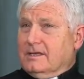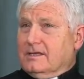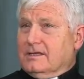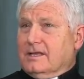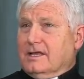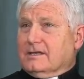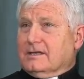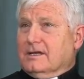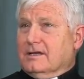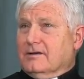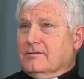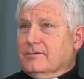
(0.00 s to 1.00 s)
And then
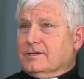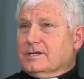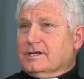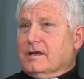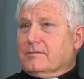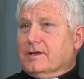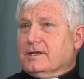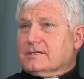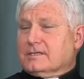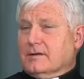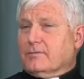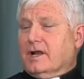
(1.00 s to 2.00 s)
when the young man
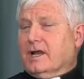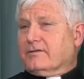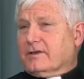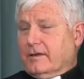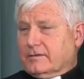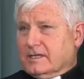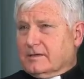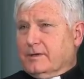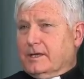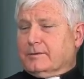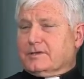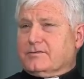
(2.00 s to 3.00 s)
said, "Well, I've kept the
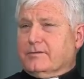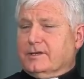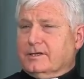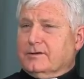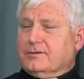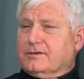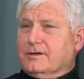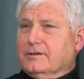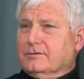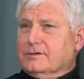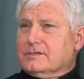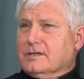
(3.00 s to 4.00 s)
commandments from my youth," our
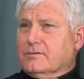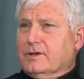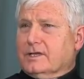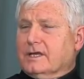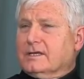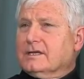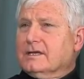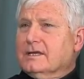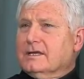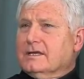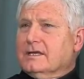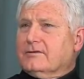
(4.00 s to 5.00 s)
Lord said, "Well, then,
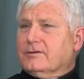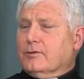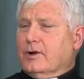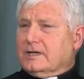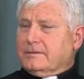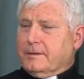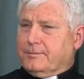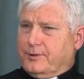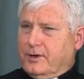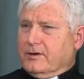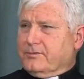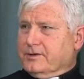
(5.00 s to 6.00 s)
if you want to be
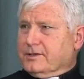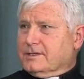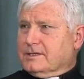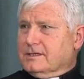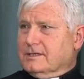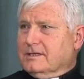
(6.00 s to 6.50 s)
perfect,